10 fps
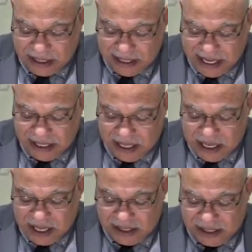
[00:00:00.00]
let
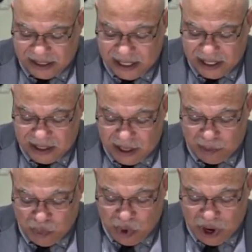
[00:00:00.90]
us send
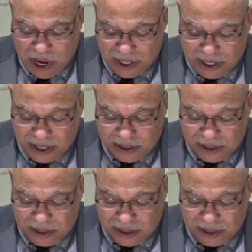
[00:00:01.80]
abroad